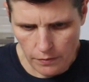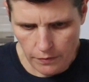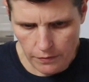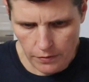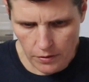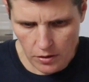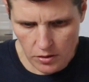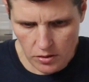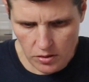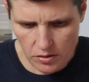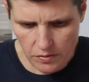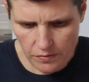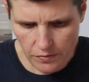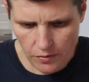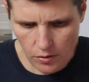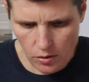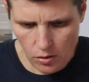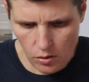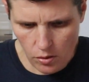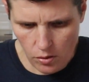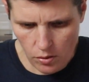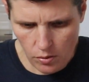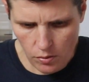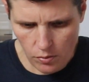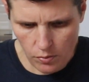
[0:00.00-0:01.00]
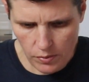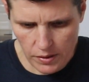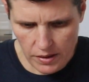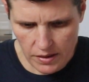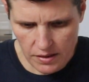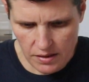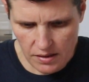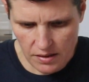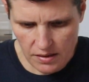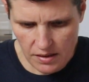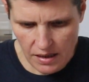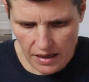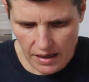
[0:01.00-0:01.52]
First of all, we
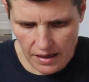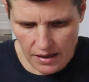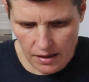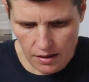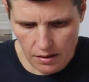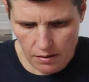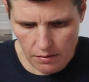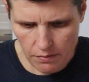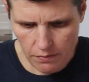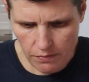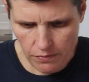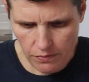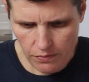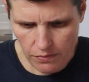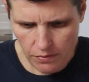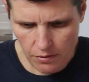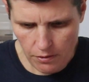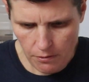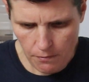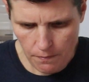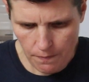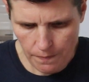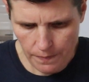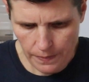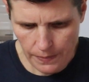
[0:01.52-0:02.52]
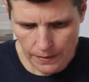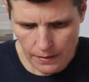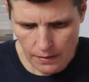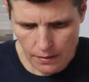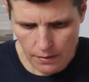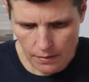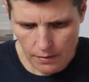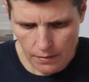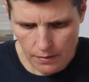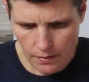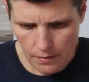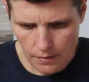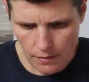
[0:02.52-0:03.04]
save
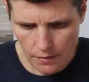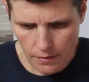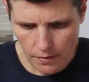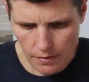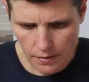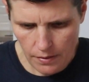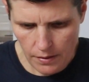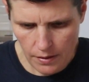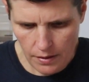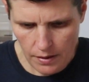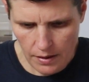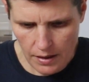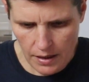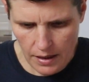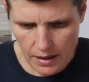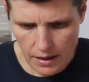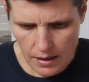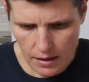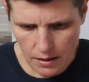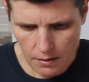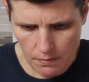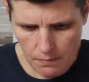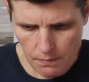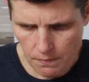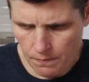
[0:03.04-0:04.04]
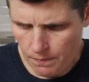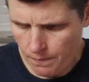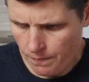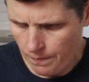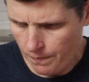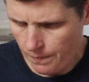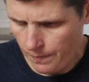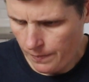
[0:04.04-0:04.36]
the name.